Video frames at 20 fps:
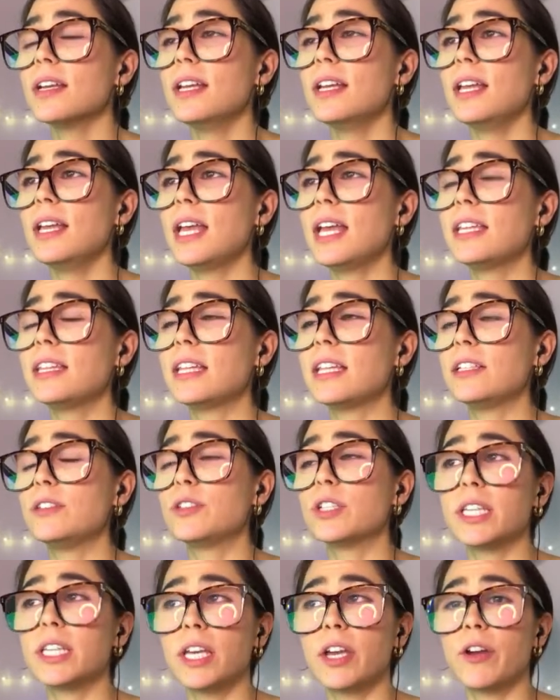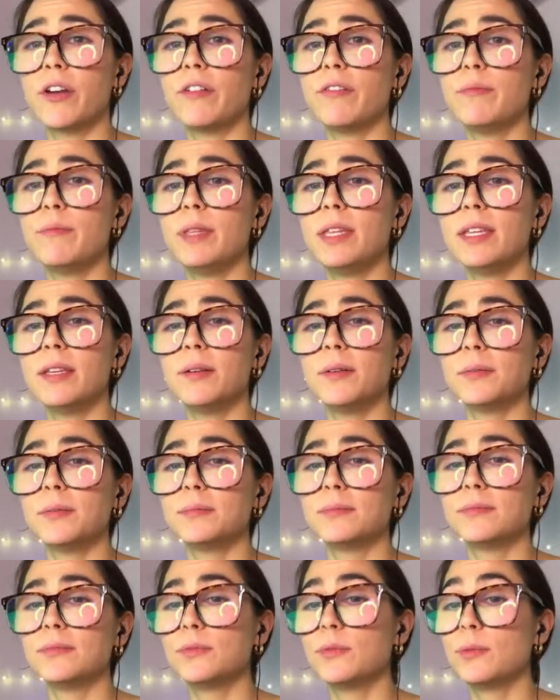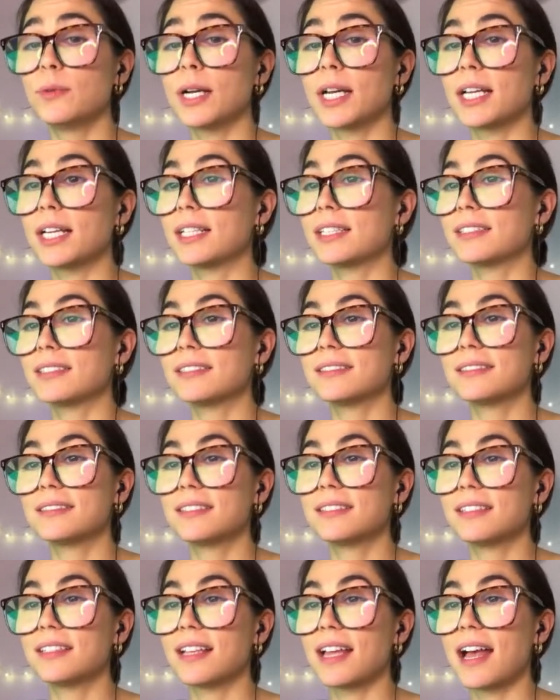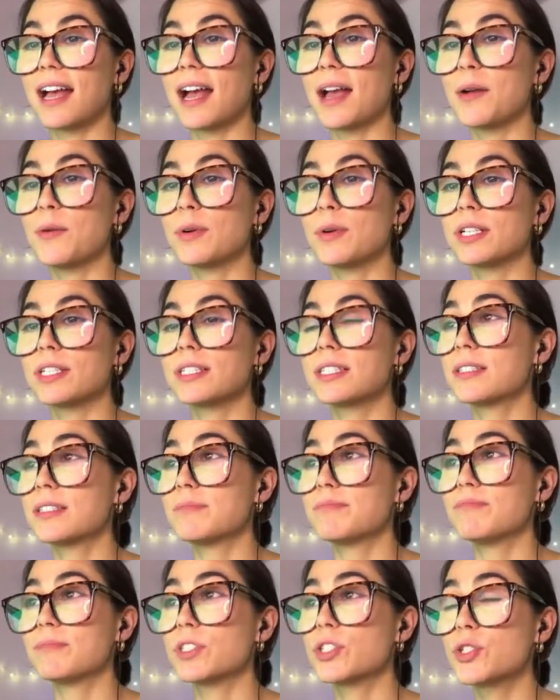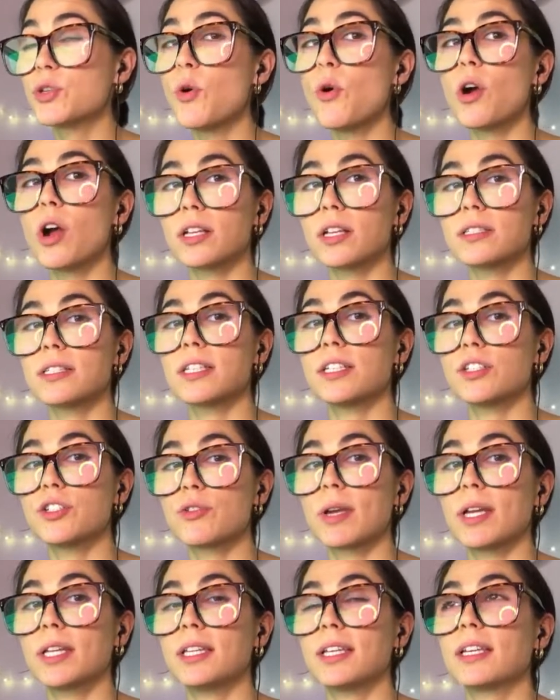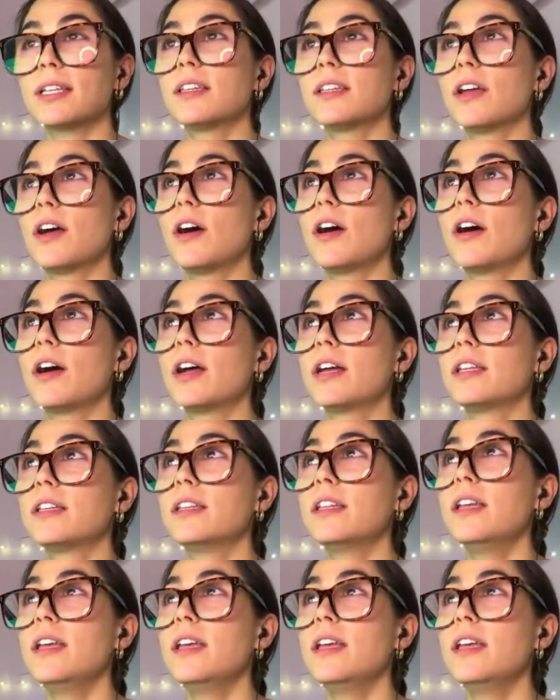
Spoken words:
And they took care of me when I was so concentrated on